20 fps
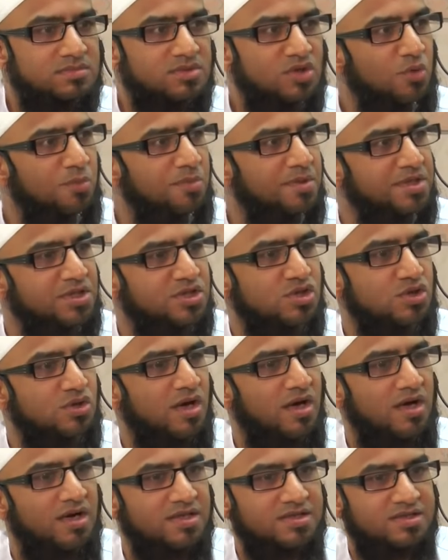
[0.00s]
nobody to
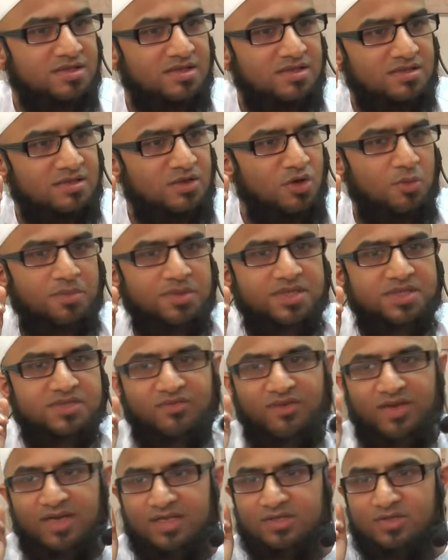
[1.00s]
hurt, nobody's
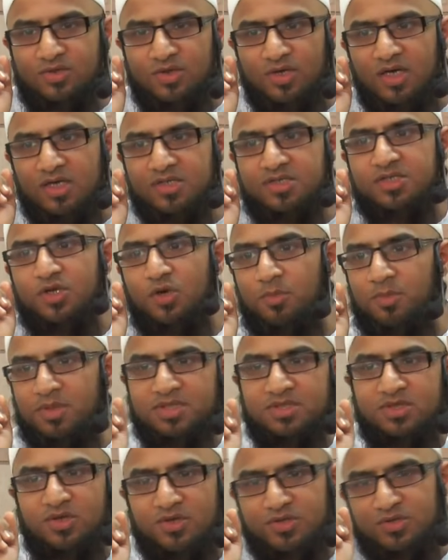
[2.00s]
feelings to hurt,
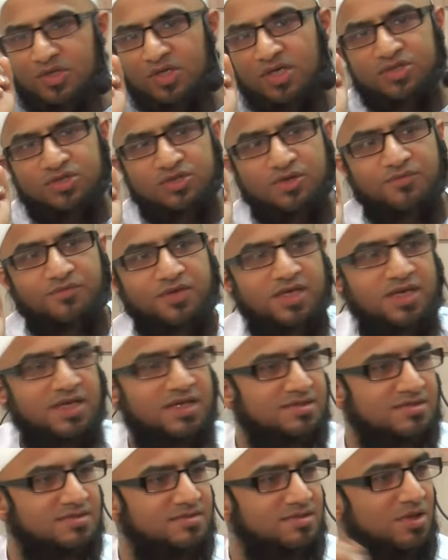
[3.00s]
nobody's going to hurt your
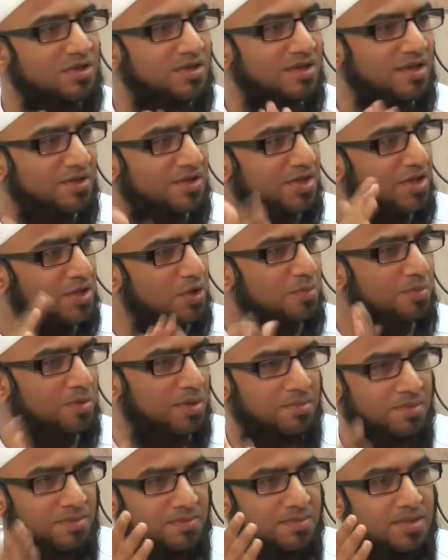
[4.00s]
feelings, no, nothing, no
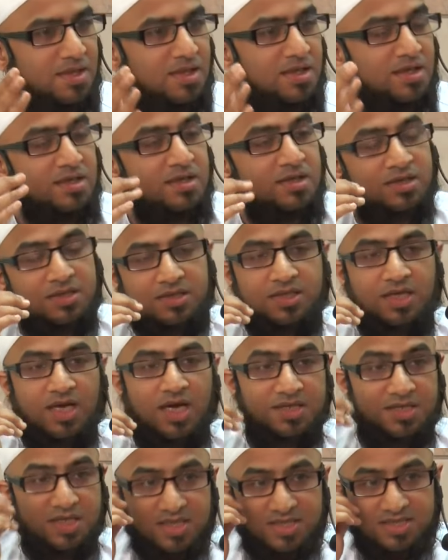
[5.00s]
problem. The
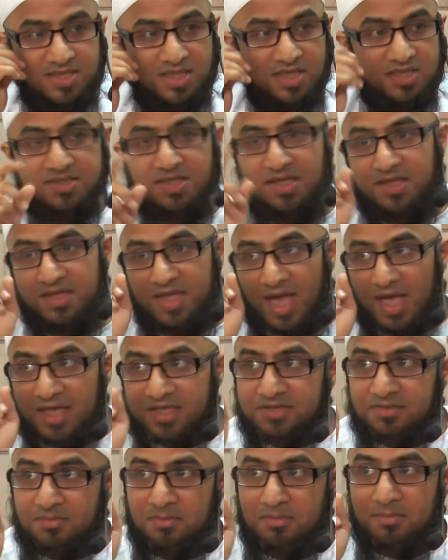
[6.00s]
hadith says
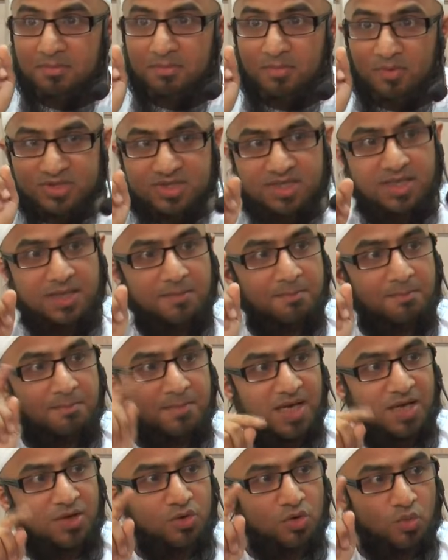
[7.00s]
that Muslim
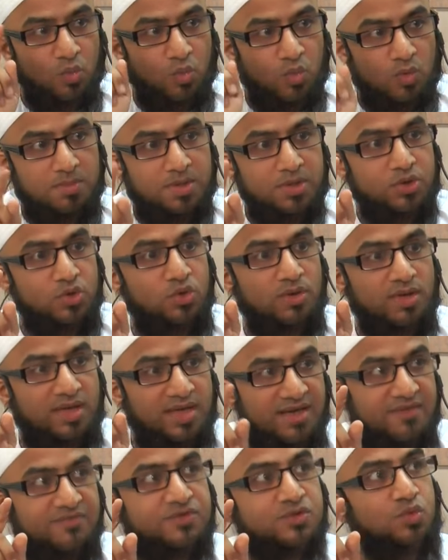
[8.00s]
man or woman who
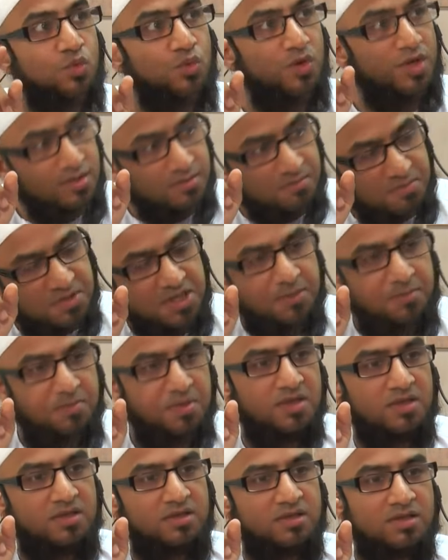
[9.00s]
lives with
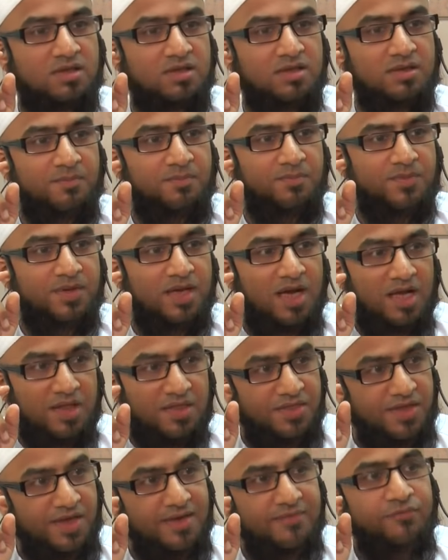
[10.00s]
people,
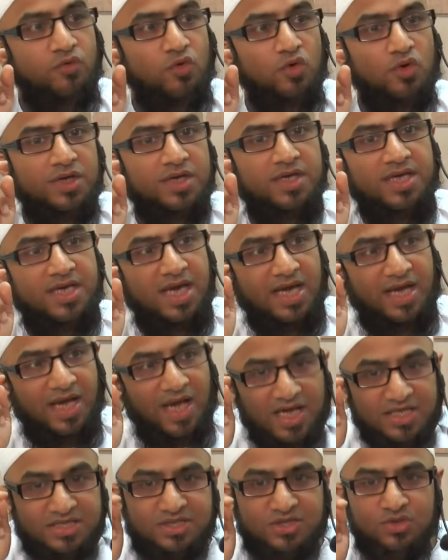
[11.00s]
and therefore he
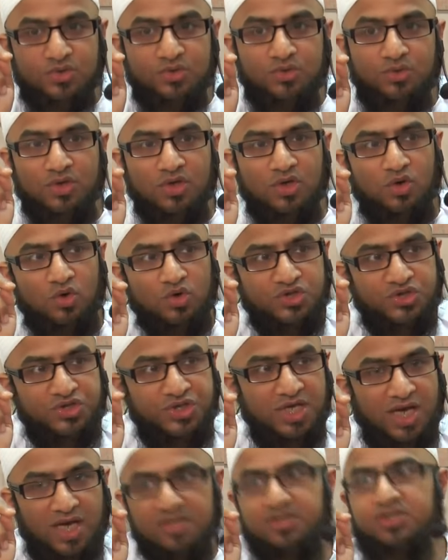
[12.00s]
has to or
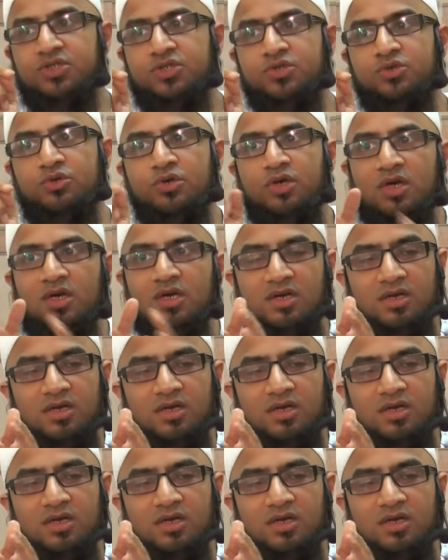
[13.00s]
she has to